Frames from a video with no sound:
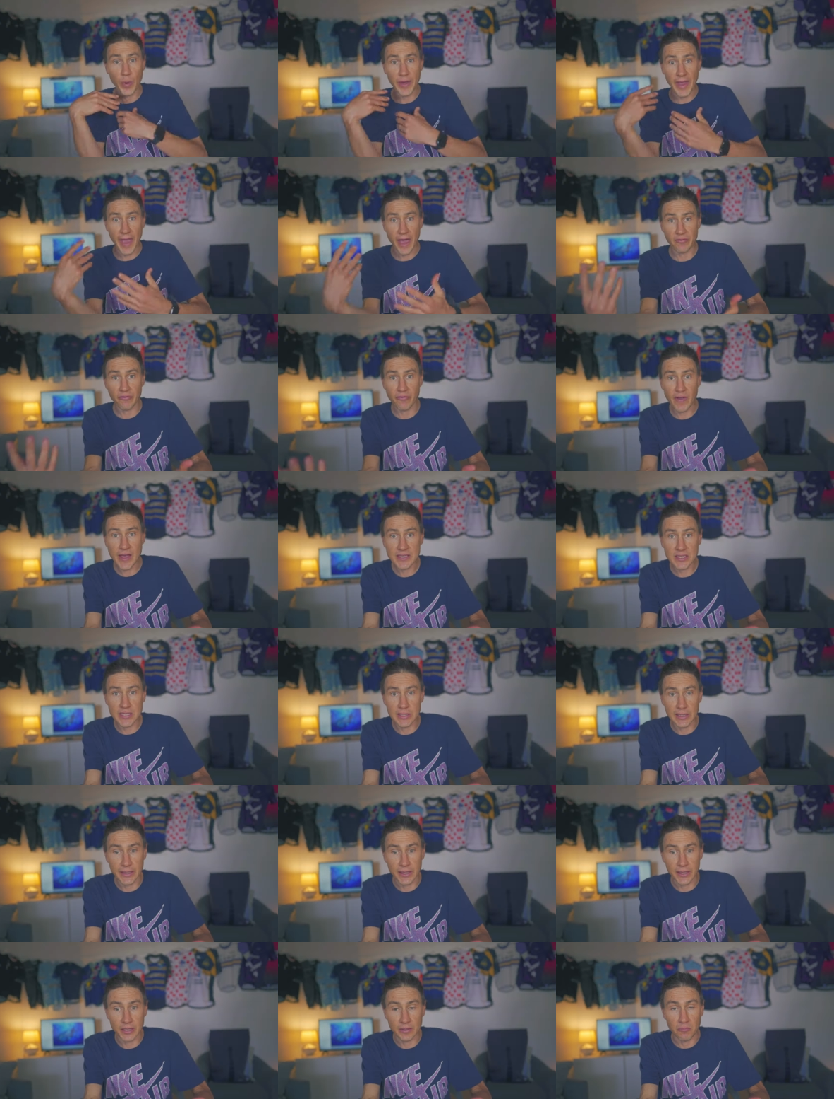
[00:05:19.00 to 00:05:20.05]
We had
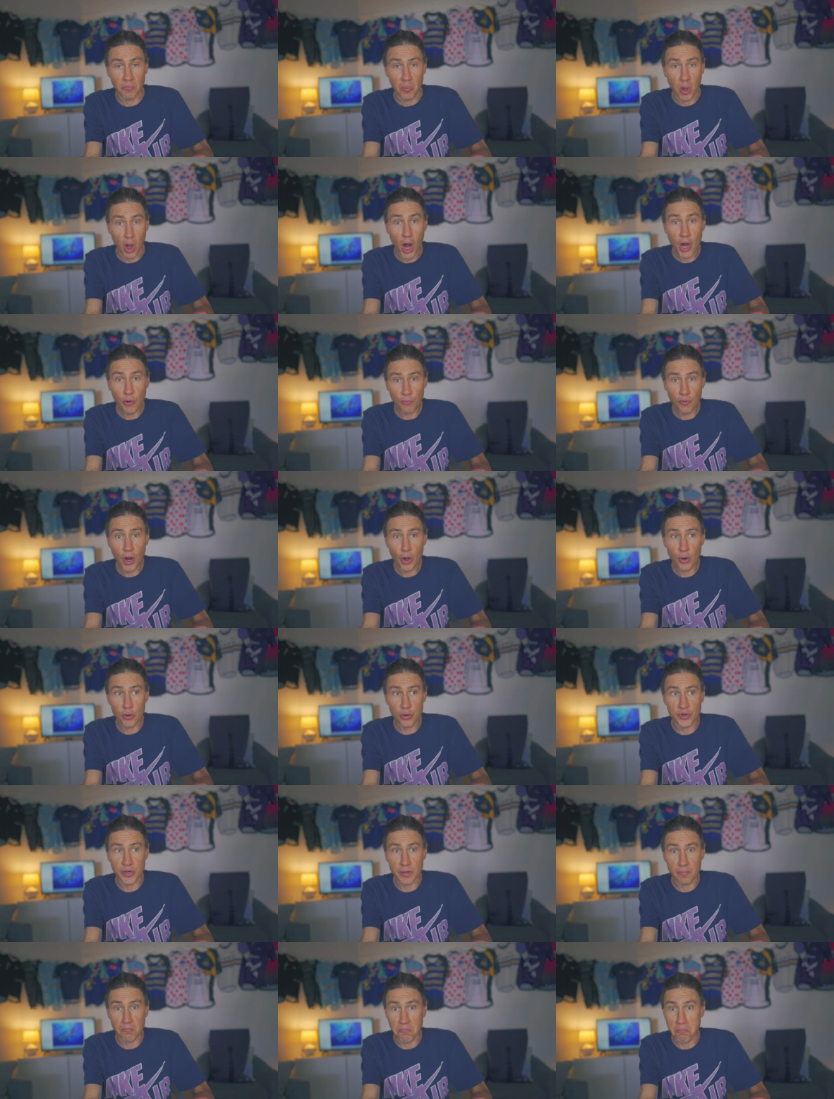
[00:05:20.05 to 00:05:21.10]
Vaseline. I
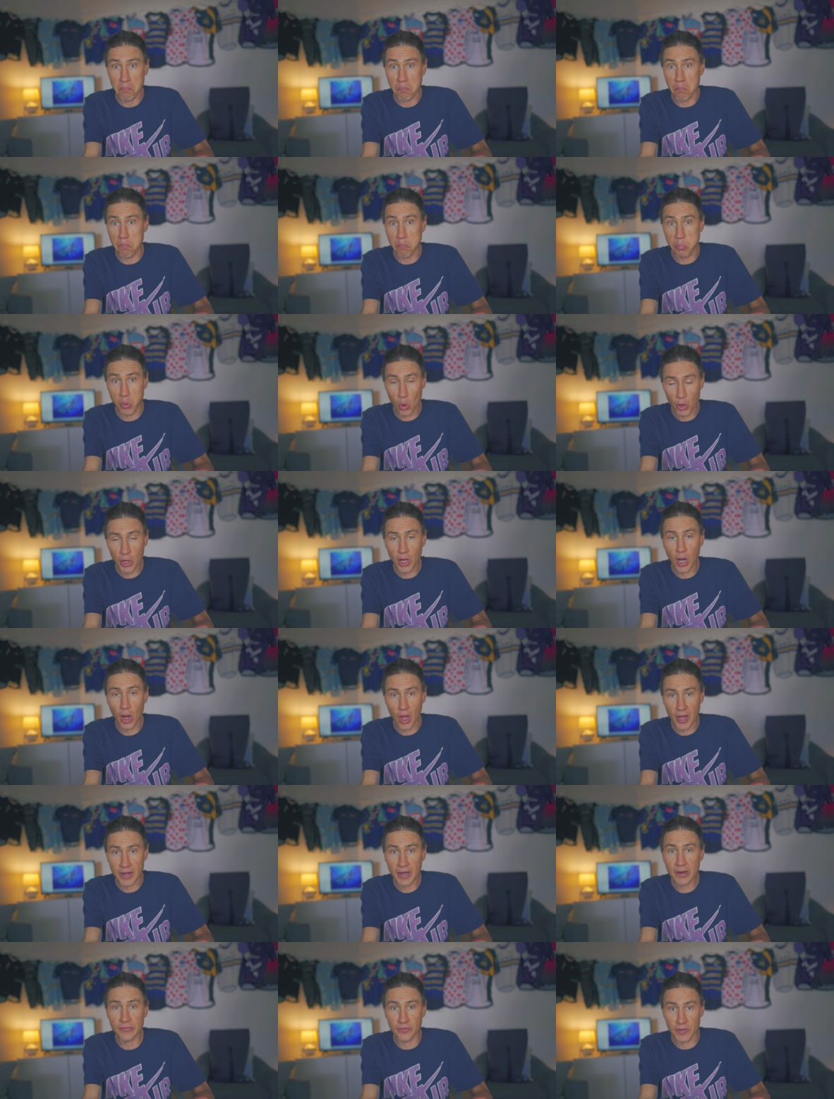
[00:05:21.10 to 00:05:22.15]
rode
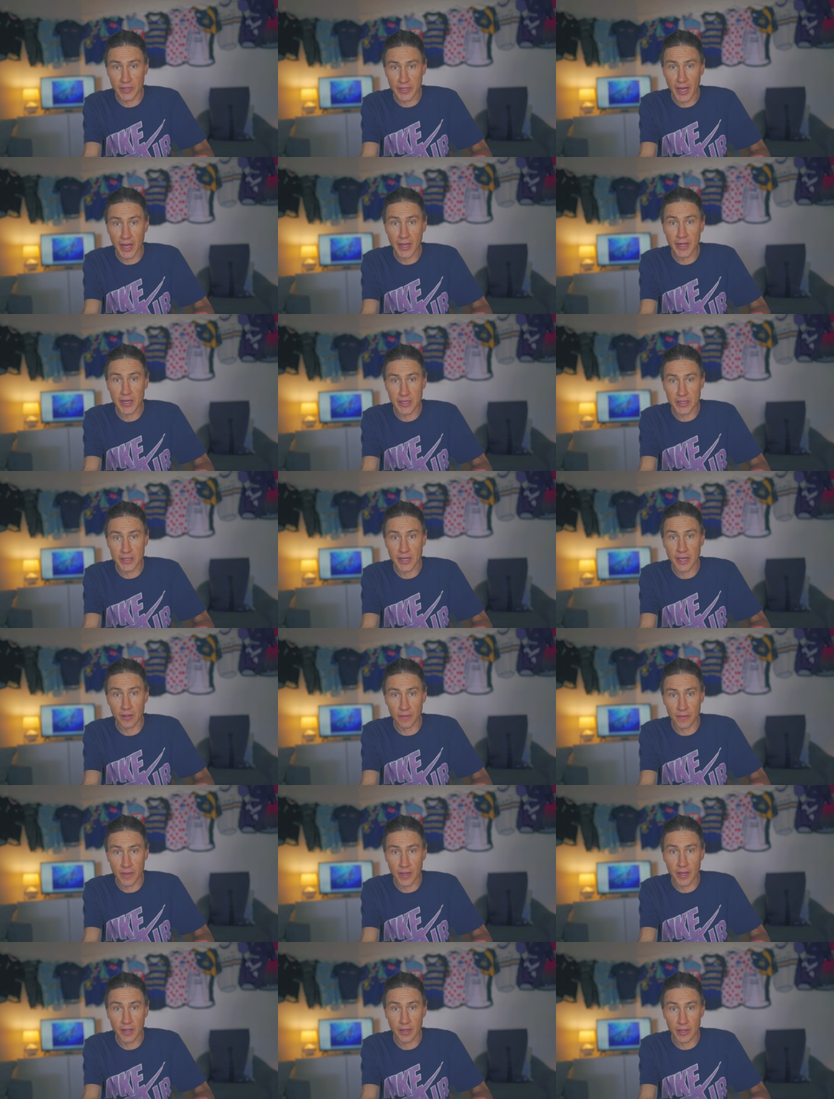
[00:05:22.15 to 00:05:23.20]
borderline every day
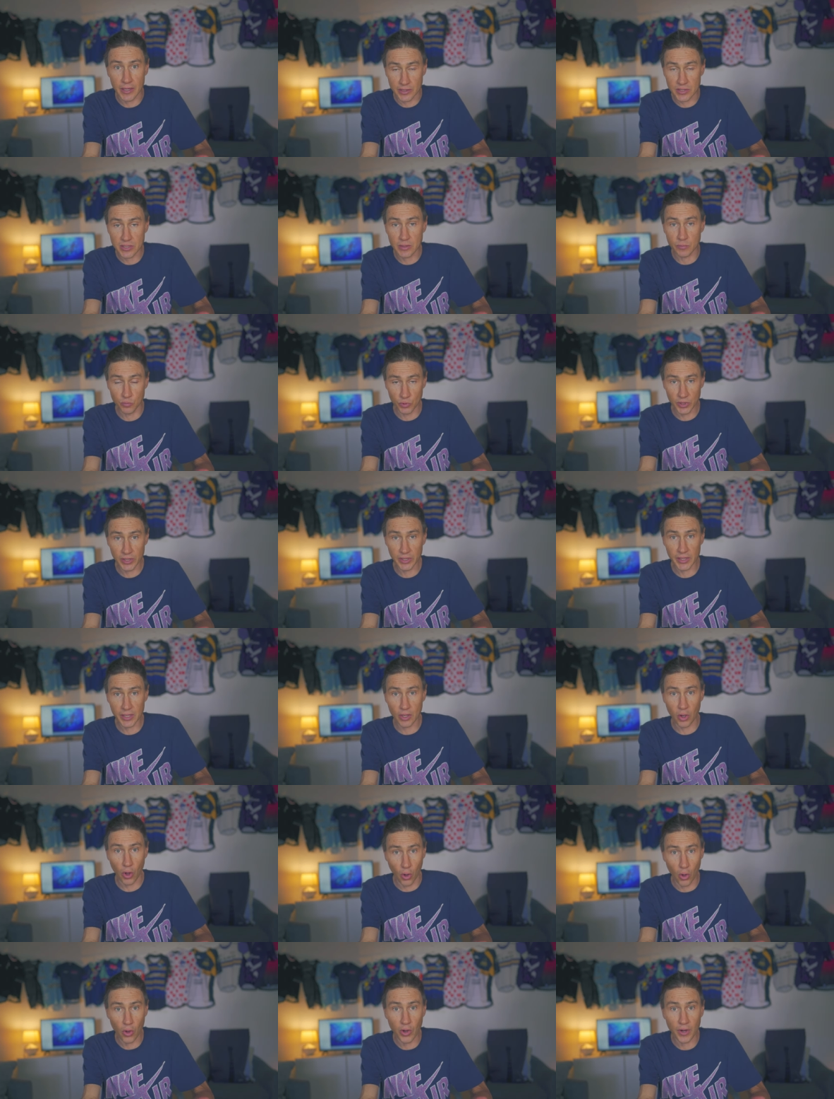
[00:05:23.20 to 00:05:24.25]
down there in some really
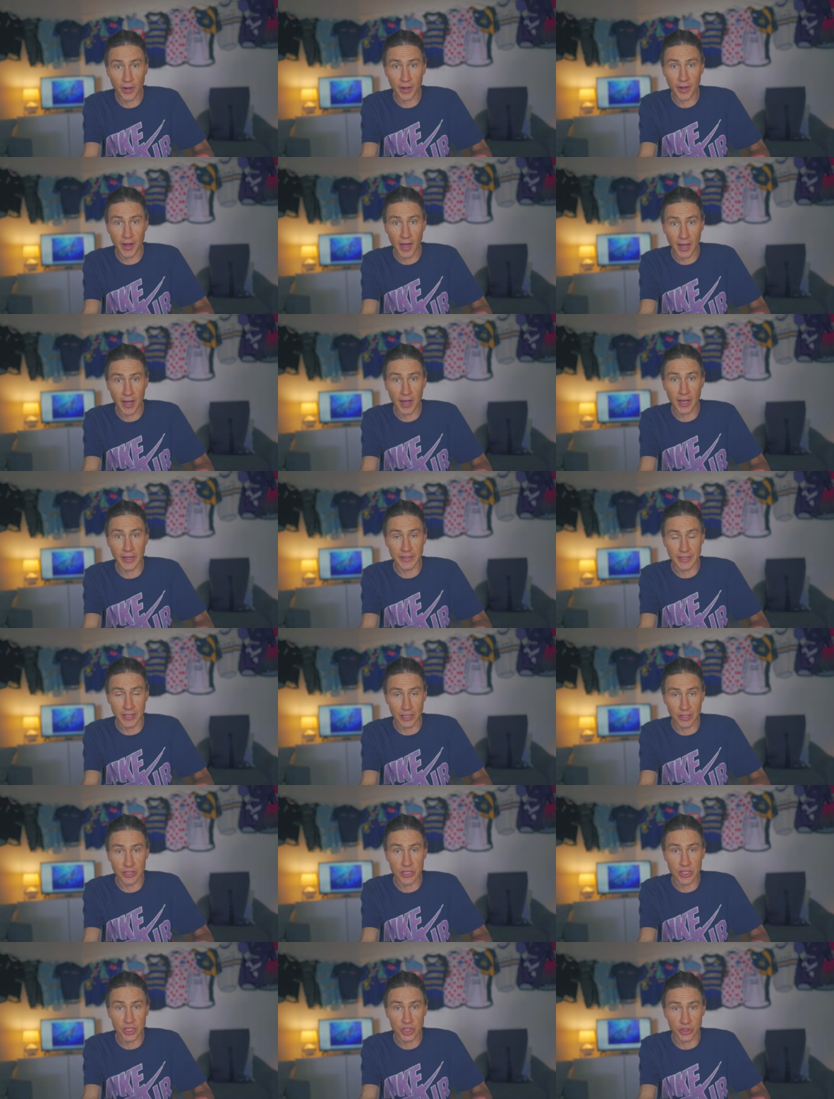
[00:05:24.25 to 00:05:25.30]
hot and hard
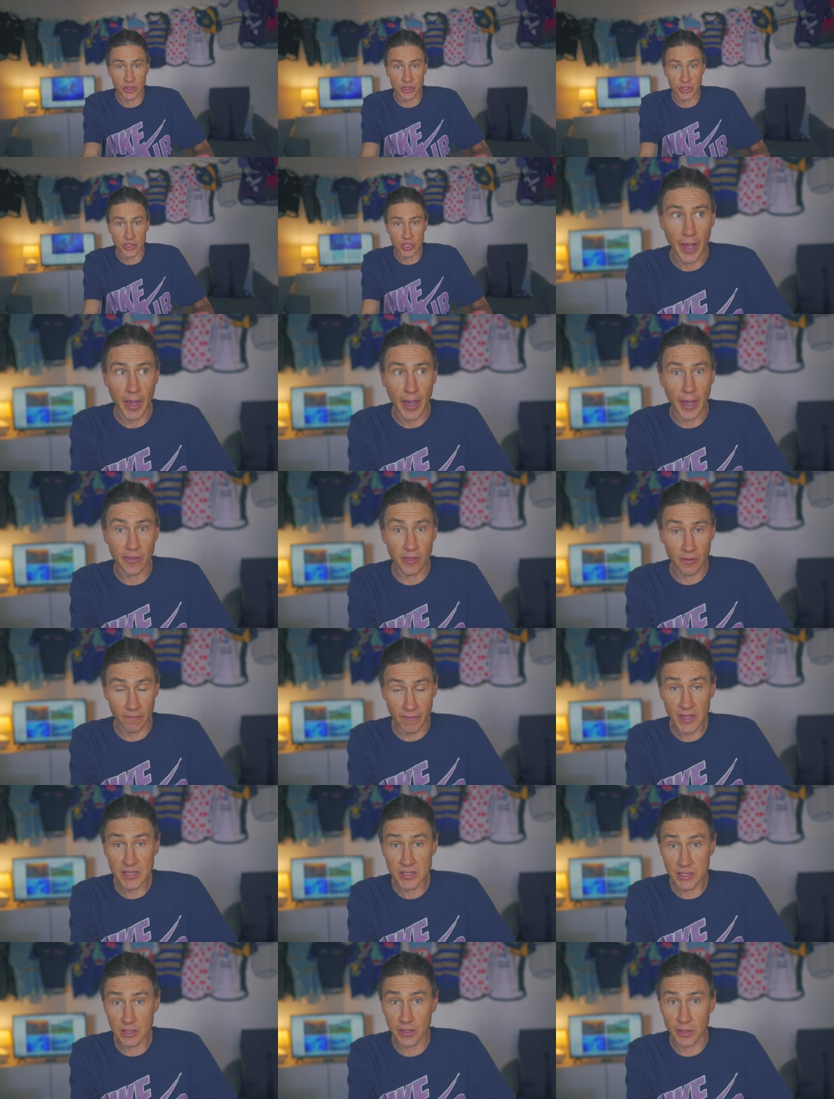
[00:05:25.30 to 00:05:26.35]
conditions. And the
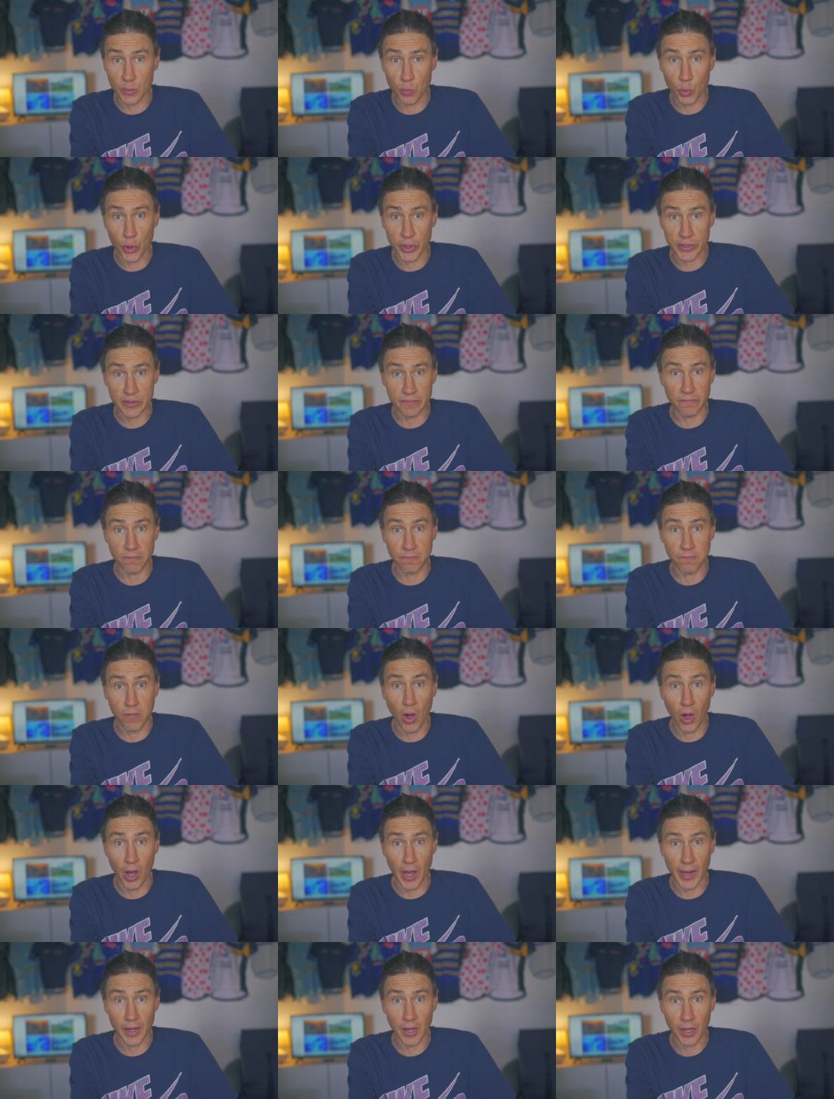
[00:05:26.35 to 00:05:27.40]
Vaseline worked
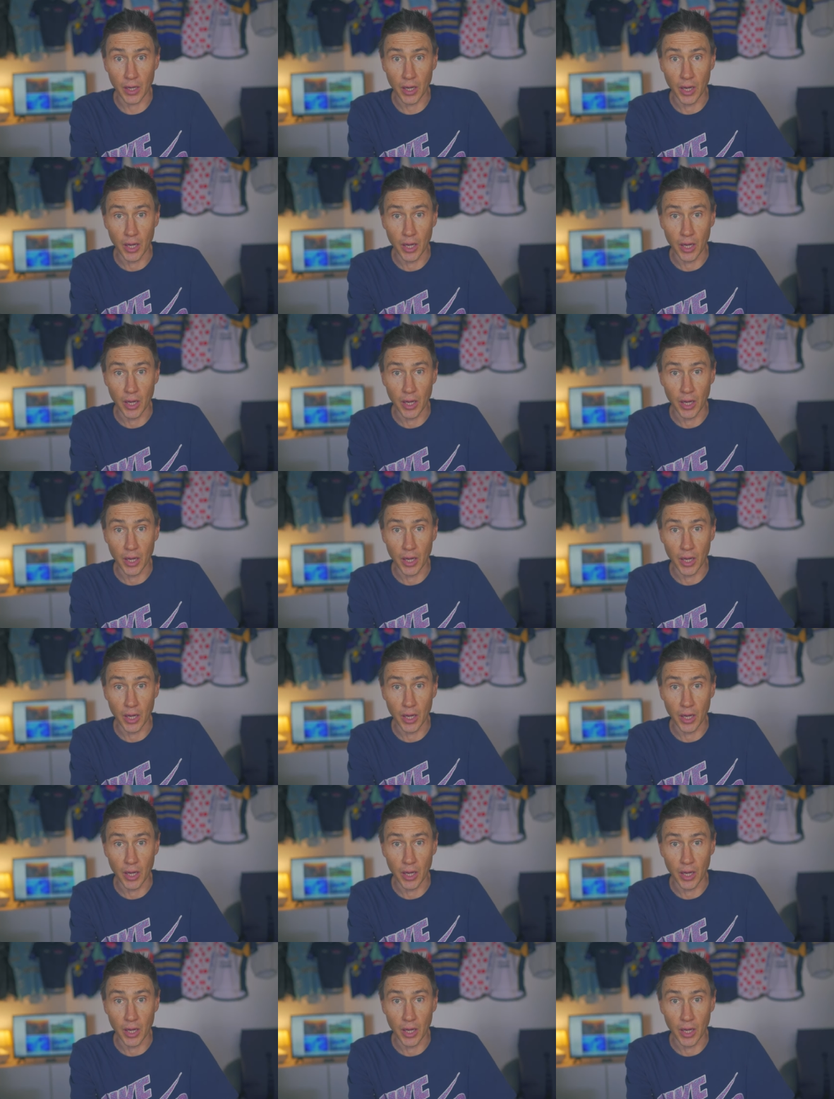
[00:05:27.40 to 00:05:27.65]
fine.